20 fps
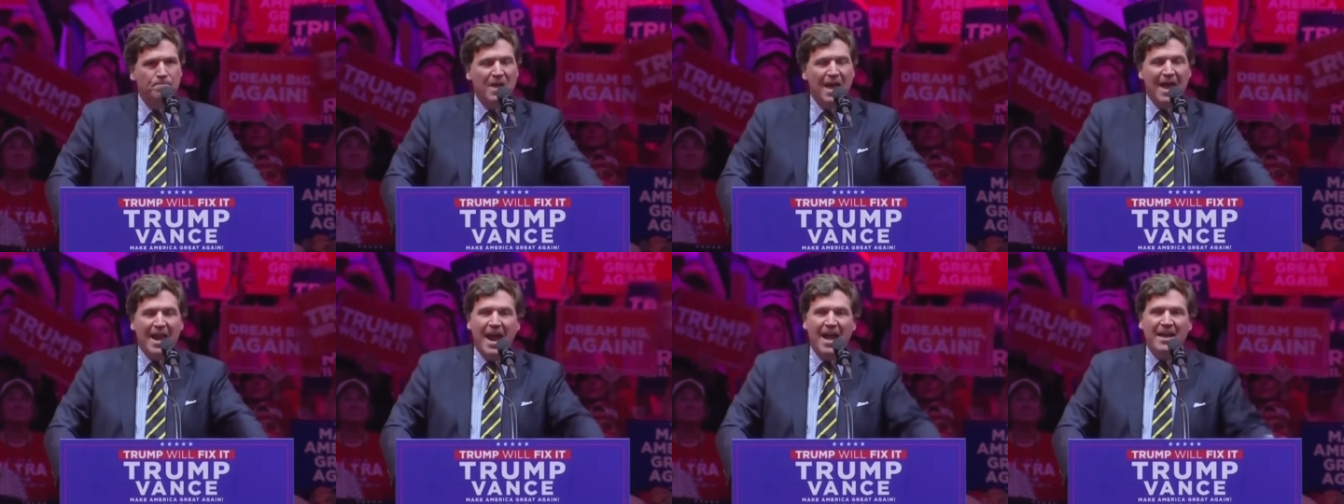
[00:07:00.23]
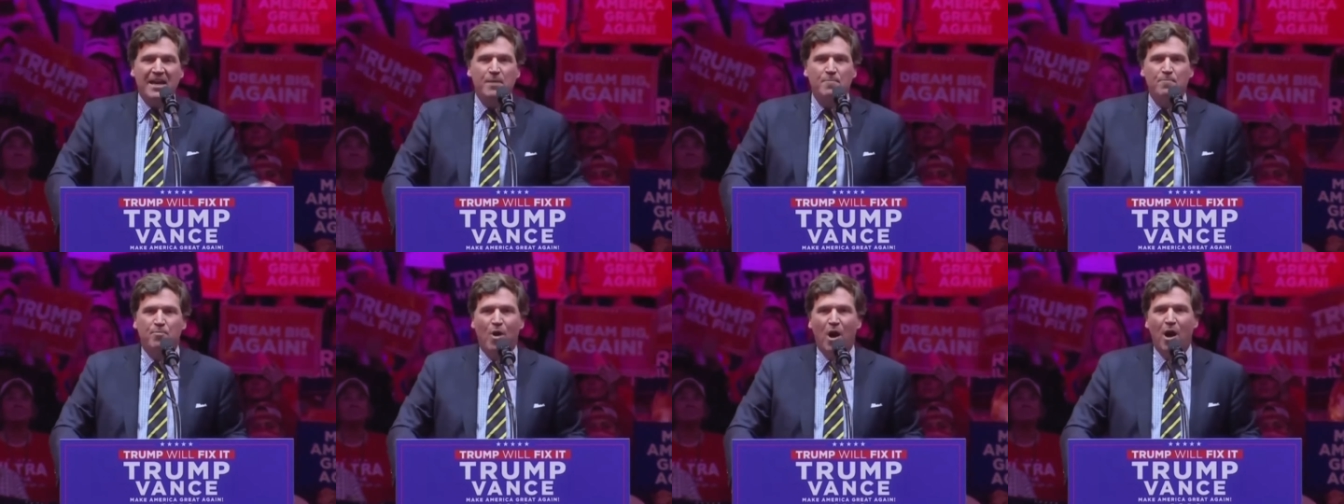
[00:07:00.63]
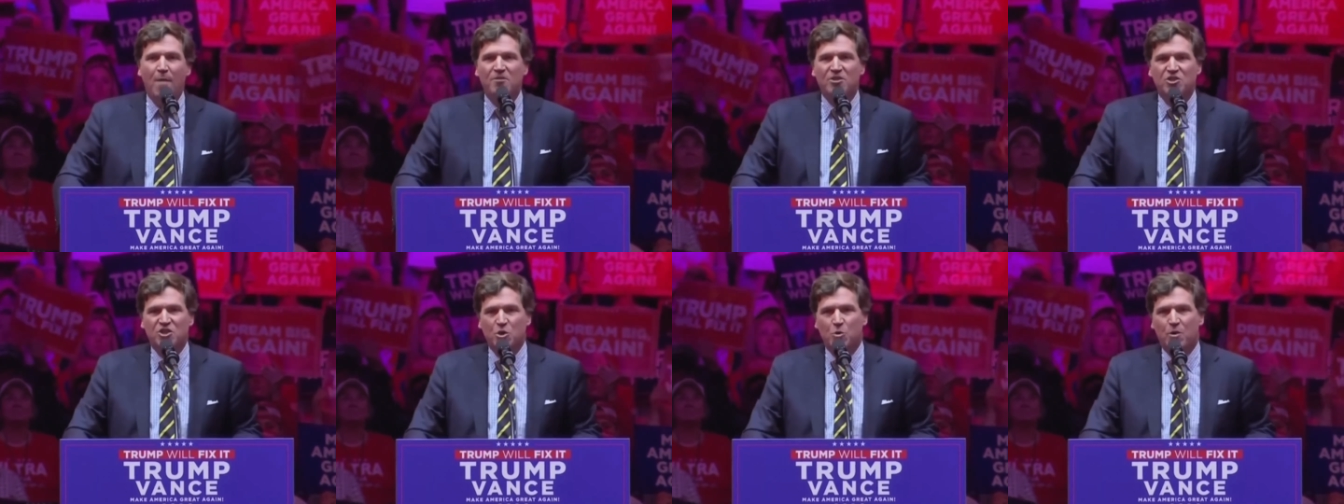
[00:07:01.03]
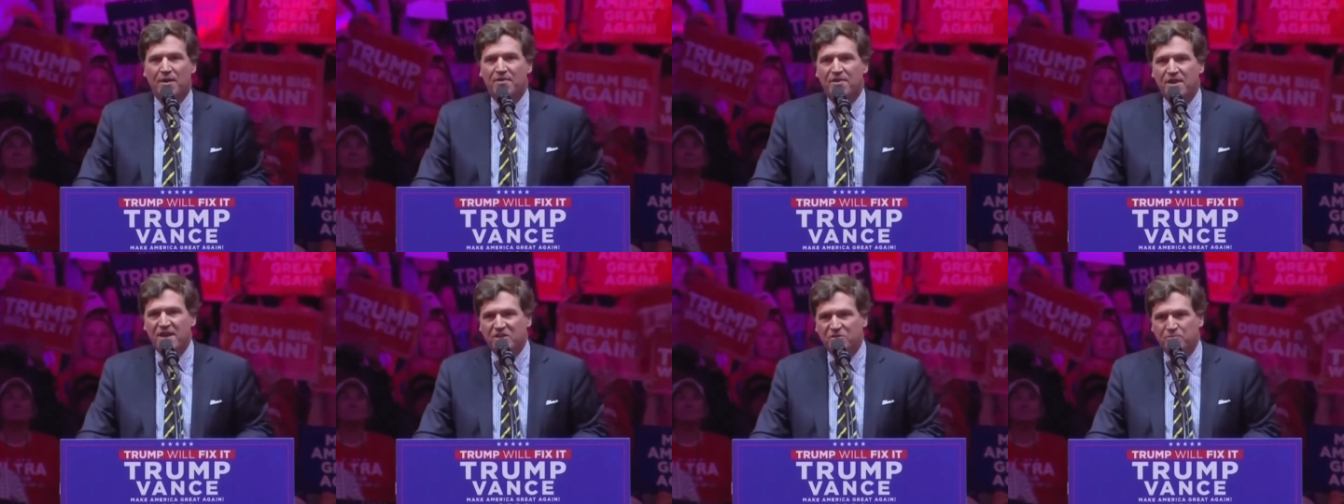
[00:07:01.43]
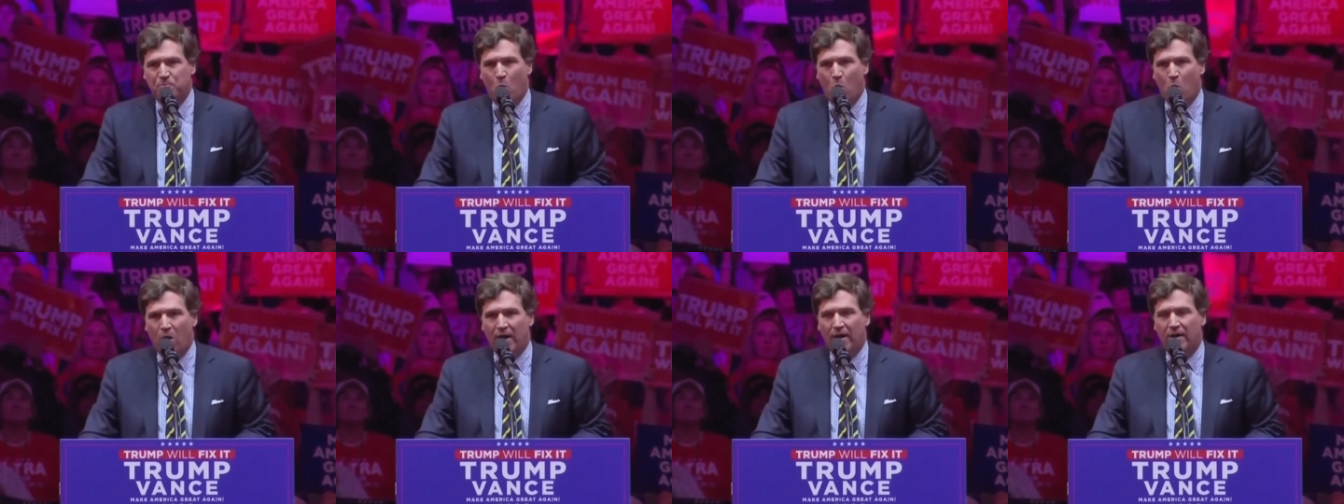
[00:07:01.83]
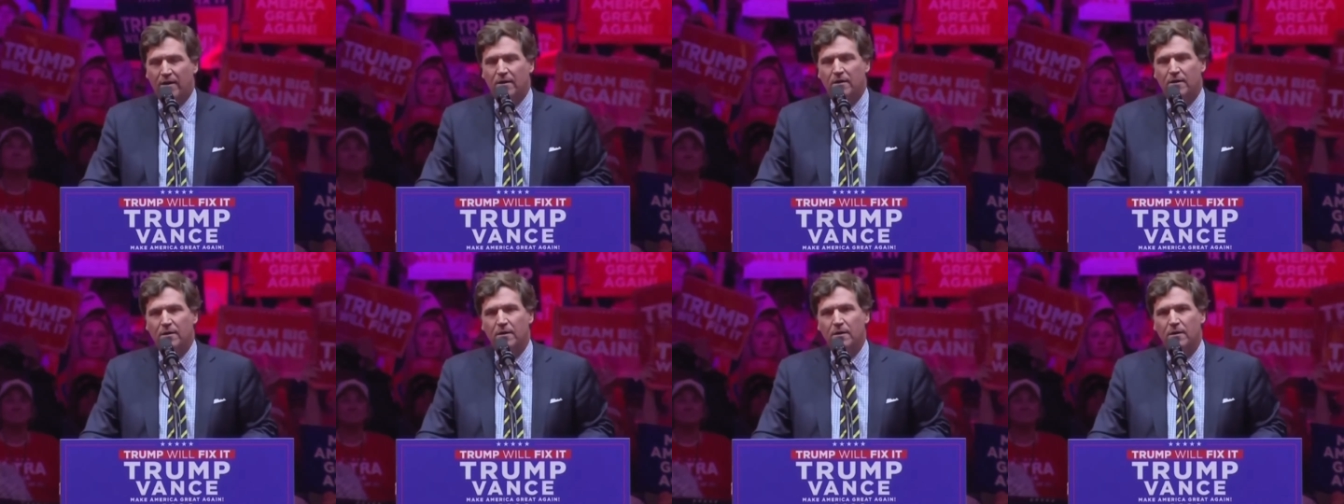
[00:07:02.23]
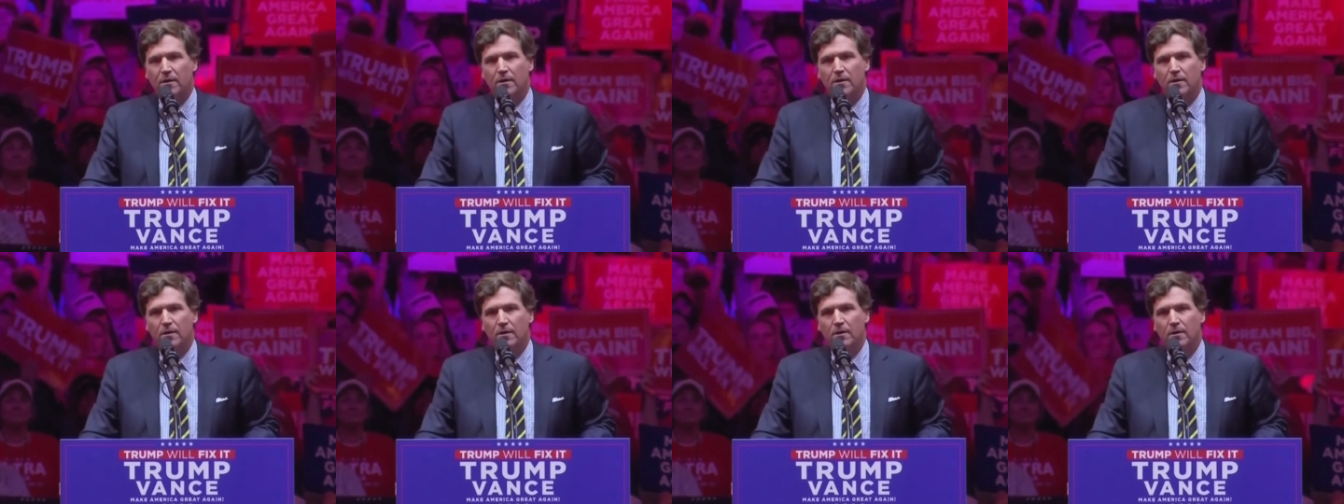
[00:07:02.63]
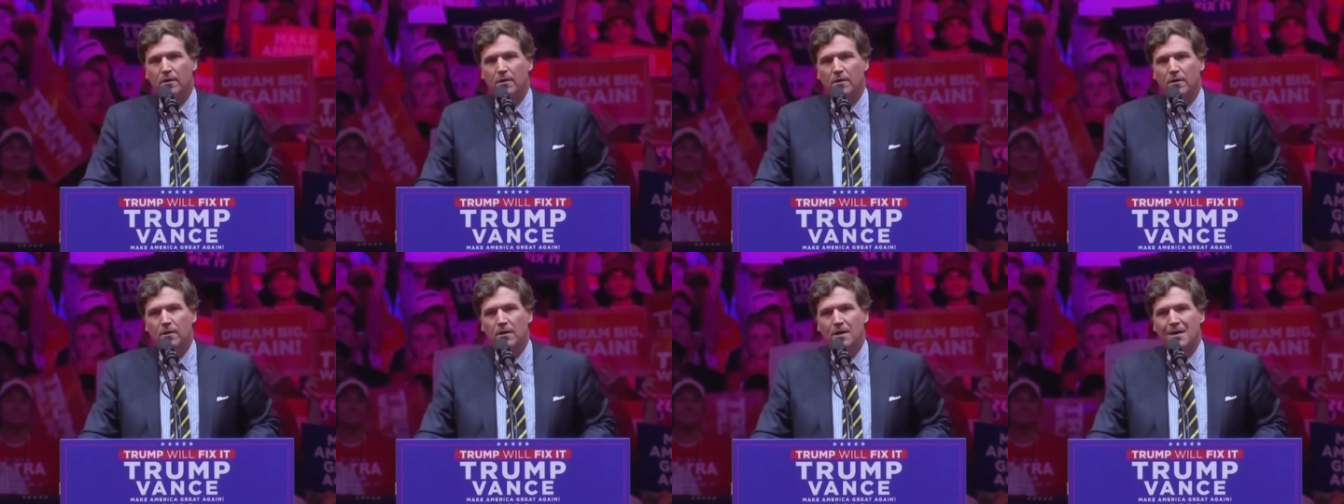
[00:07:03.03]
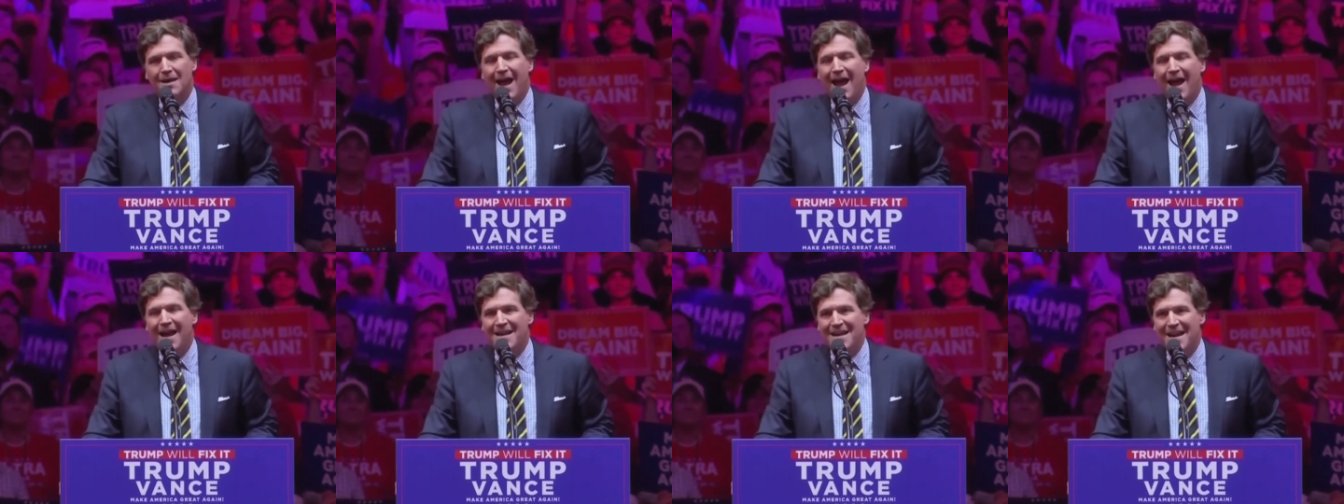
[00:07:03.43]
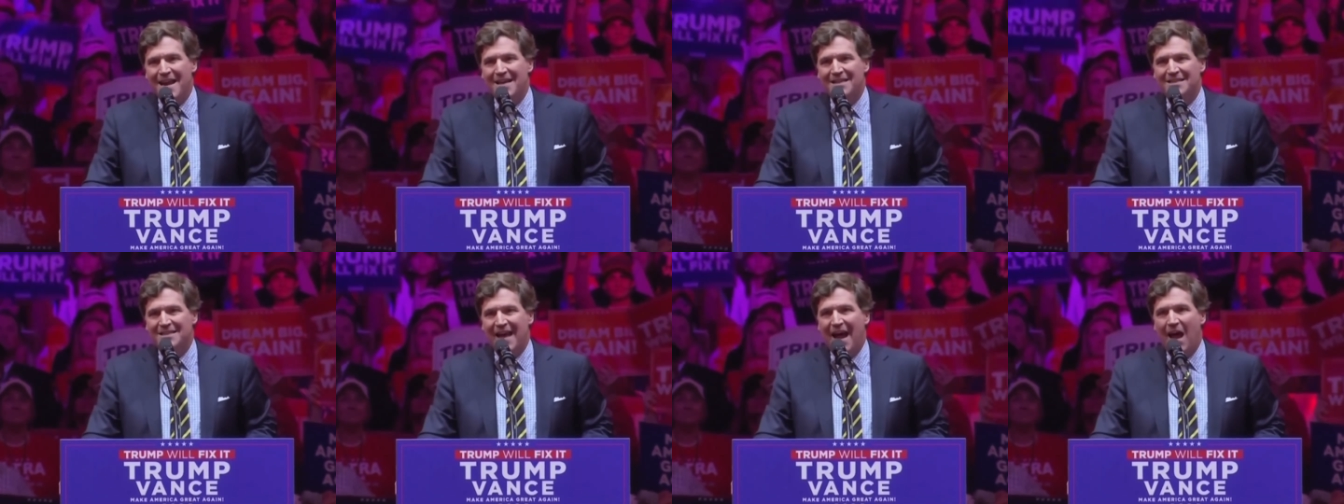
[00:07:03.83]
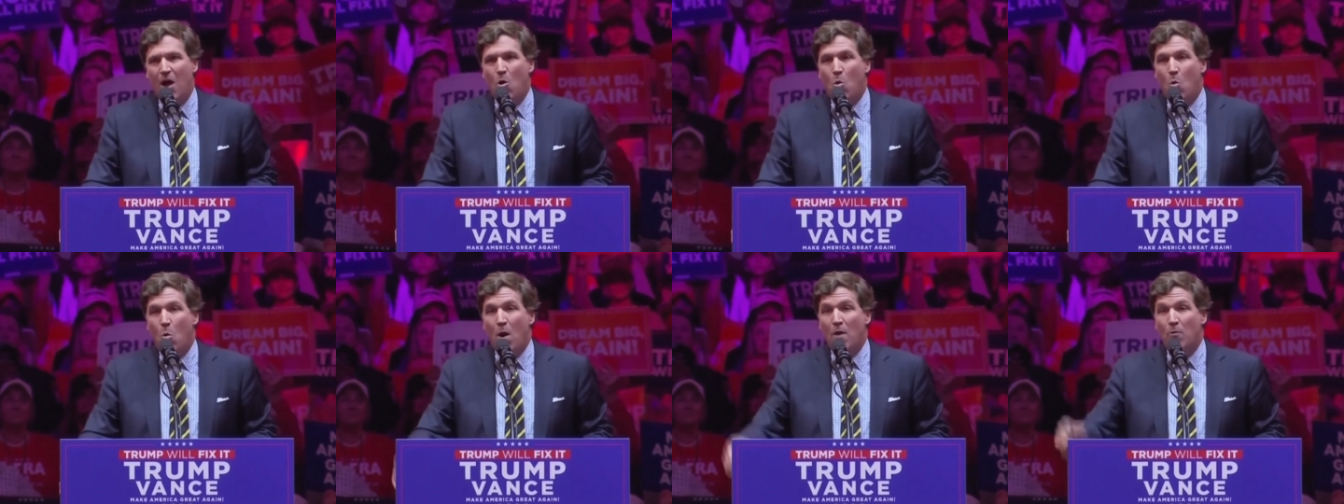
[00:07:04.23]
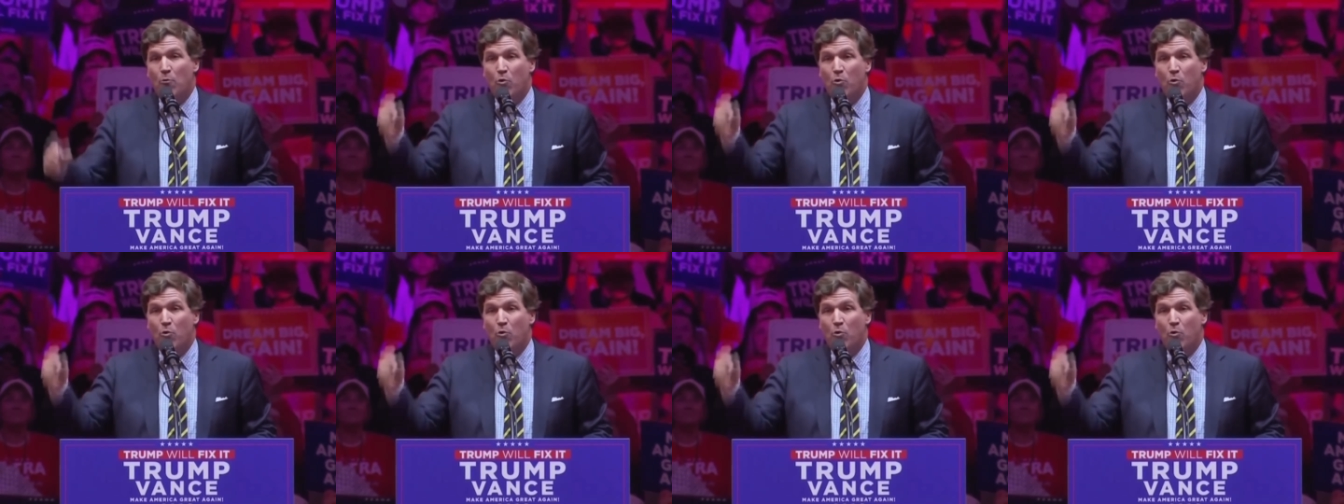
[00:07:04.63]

And I can promise you at this point, Nine days out, when